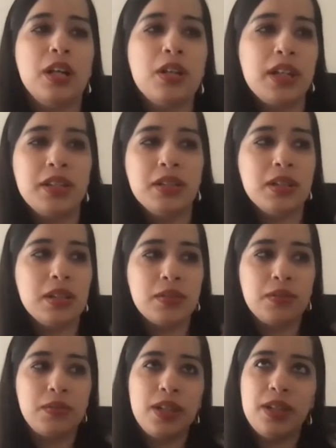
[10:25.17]
in
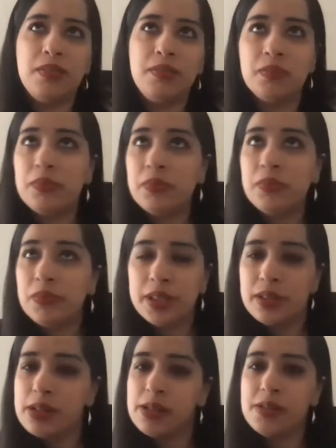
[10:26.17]
the
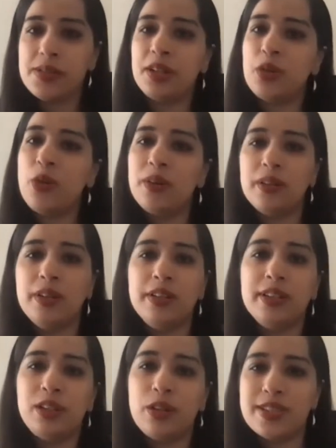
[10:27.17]
Tinder's headquartered
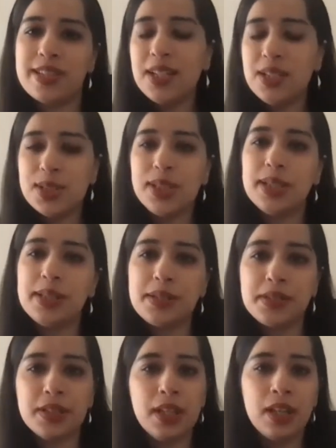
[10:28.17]
in Los Angeles,
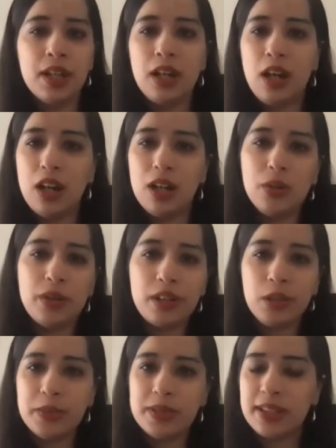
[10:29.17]

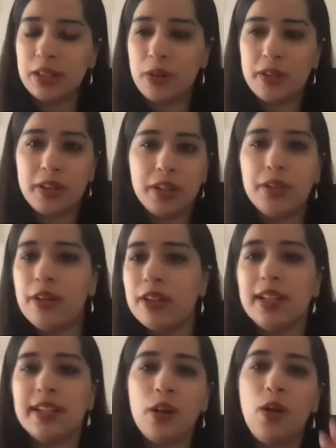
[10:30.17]
OkCupid's headquartered in New York.
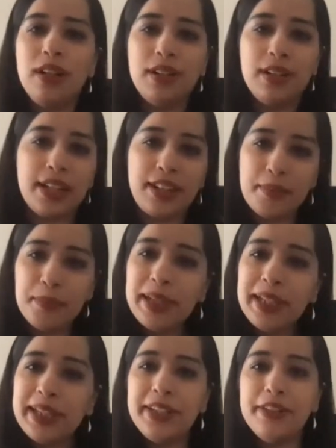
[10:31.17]
Like they're all like
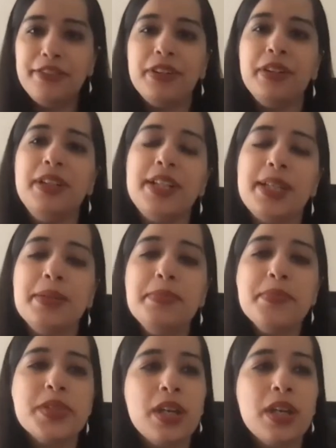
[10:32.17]
completely different teams.